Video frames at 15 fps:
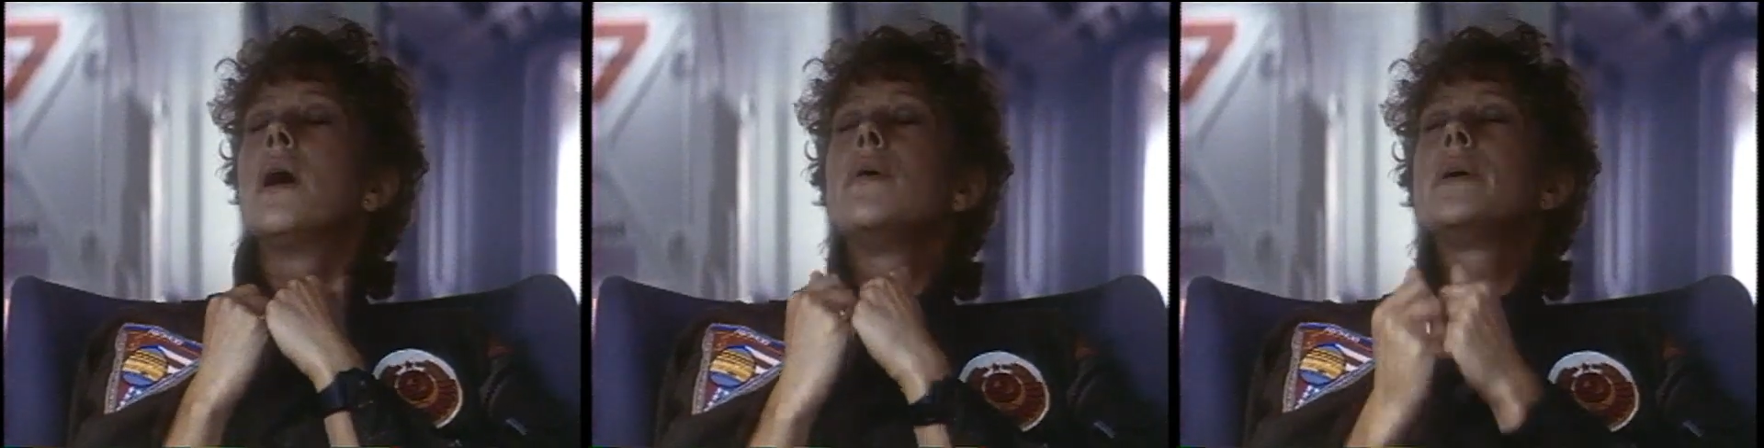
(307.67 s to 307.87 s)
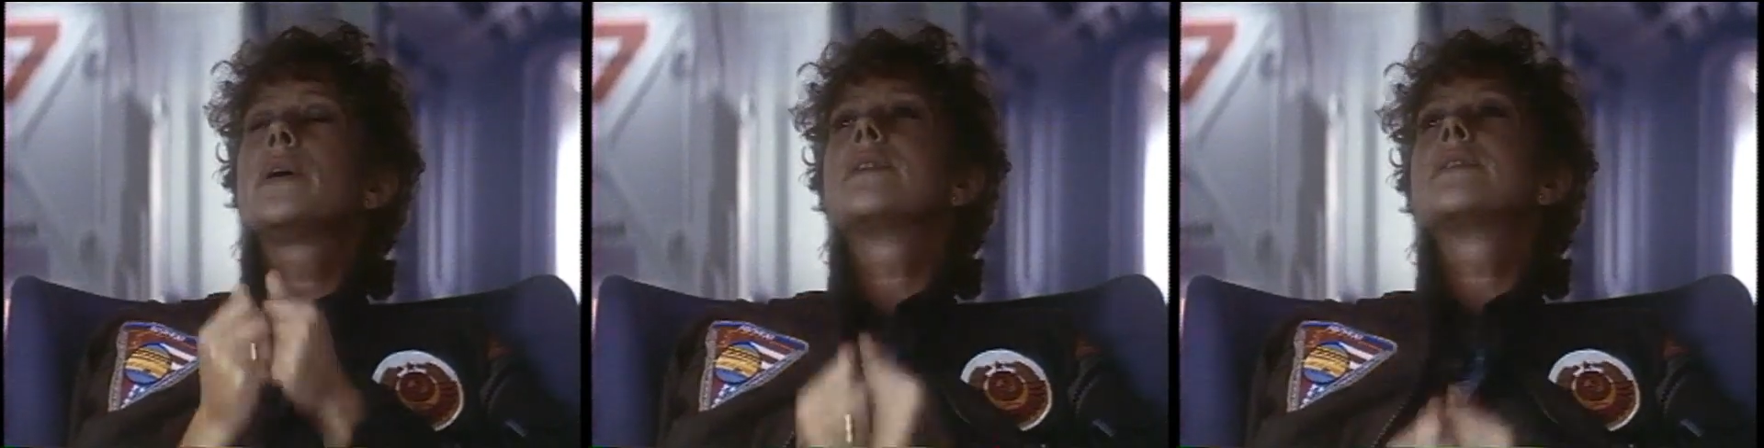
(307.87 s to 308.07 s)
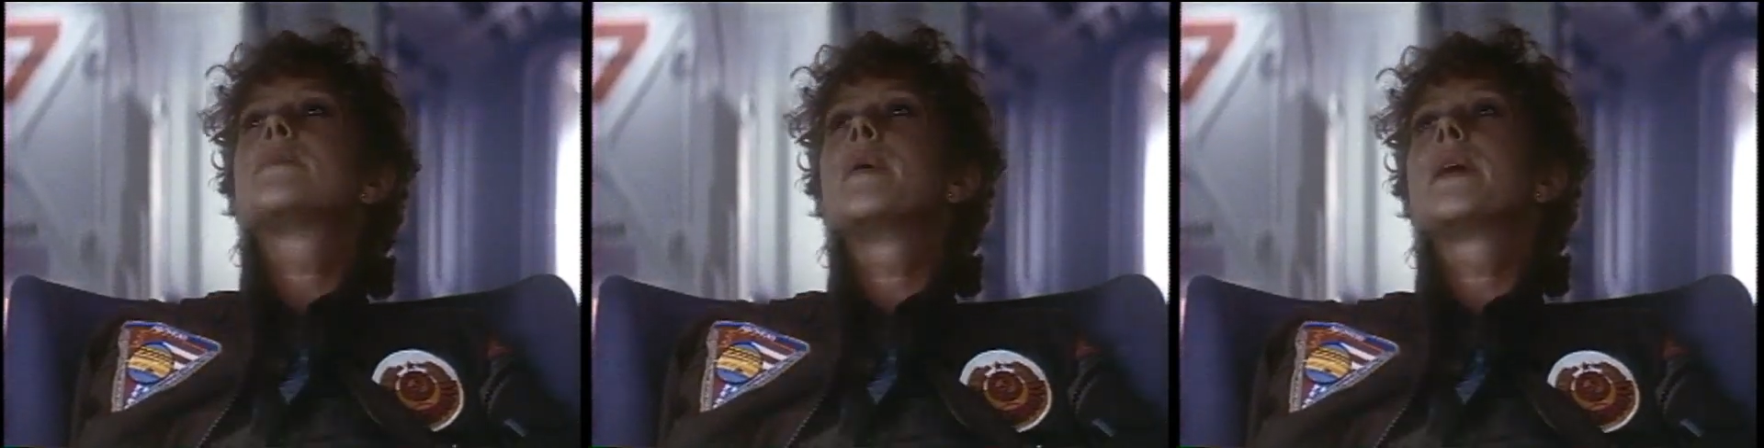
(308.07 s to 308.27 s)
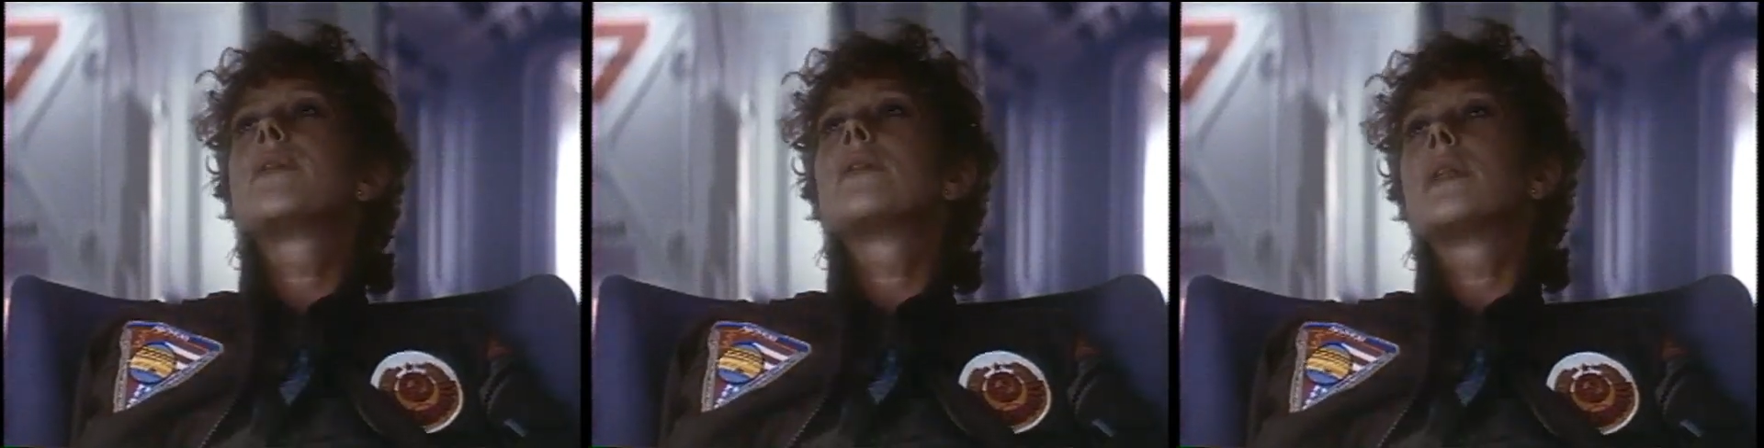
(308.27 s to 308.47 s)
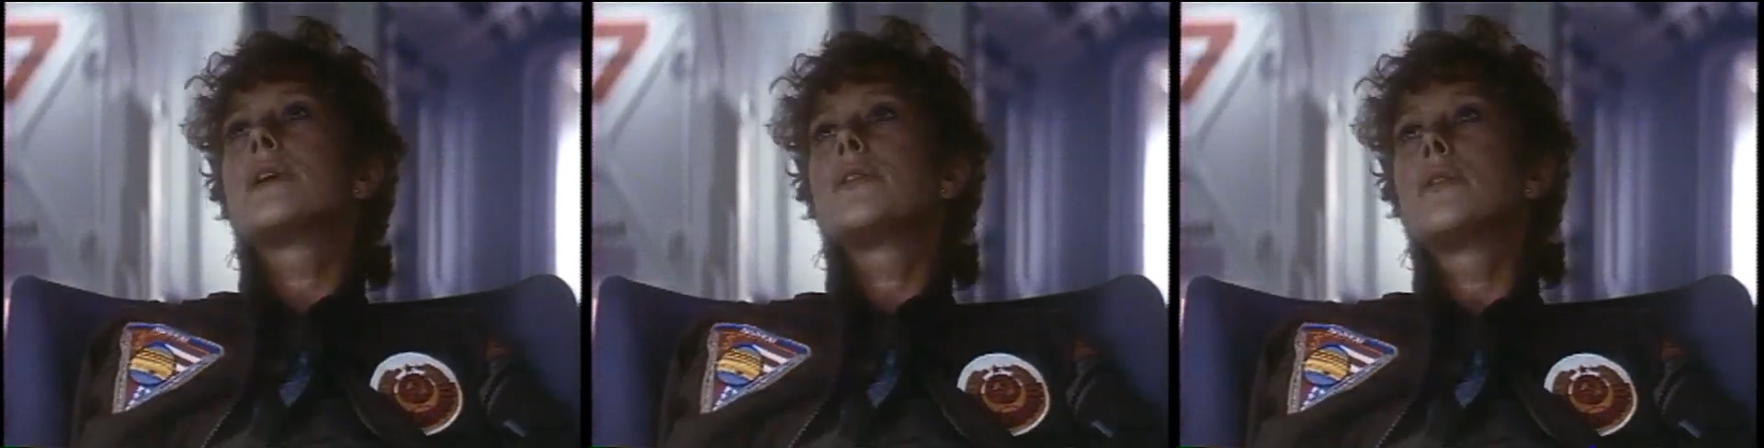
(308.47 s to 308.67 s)
We can
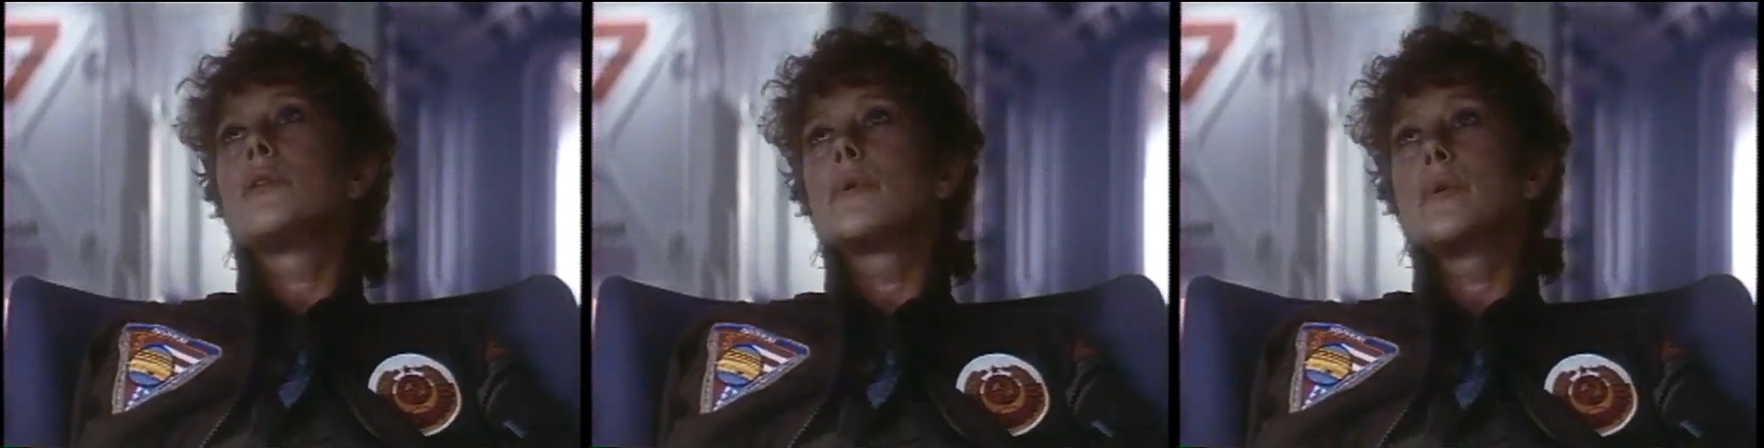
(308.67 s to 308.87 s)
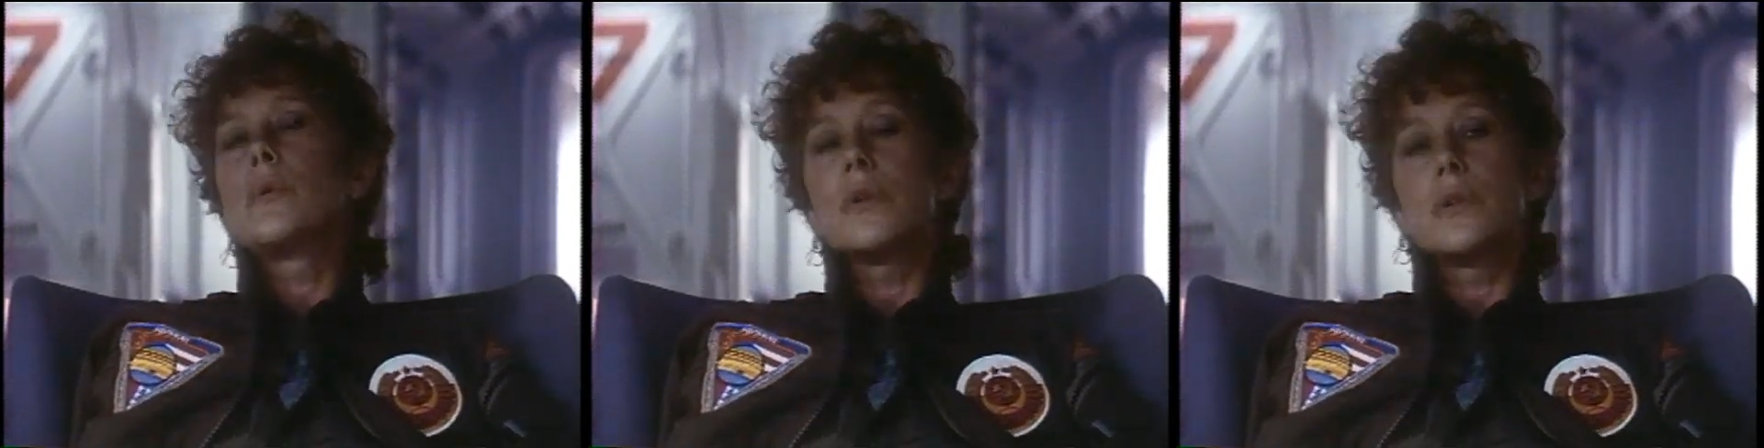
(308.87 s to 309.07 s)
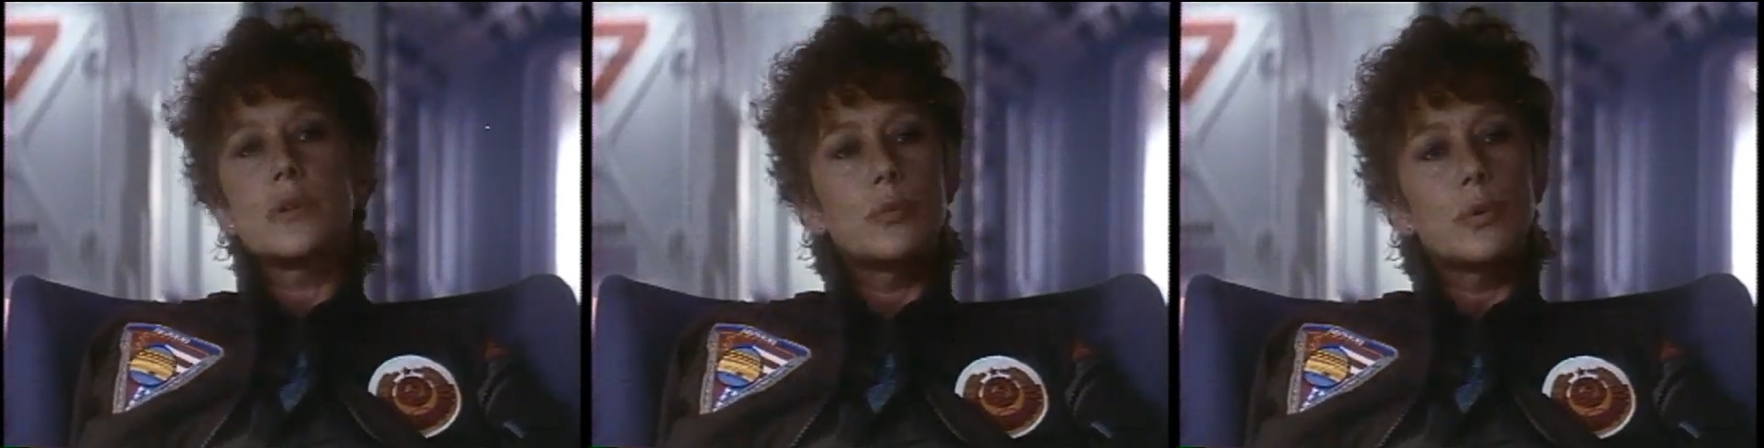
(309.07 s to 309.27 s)
speculate all we want,